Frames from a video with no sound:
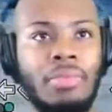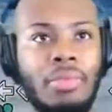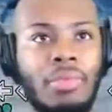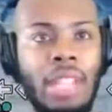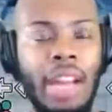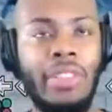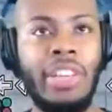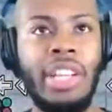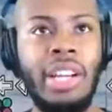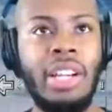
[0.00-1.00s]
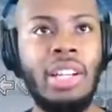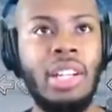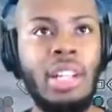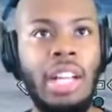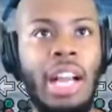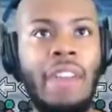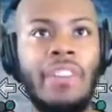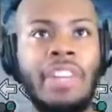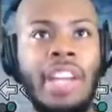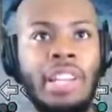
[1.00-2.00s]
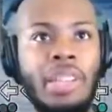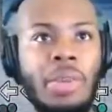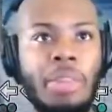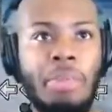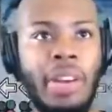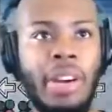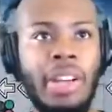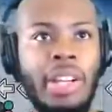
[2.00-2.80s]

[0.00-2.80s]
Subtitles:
Every character with the parry.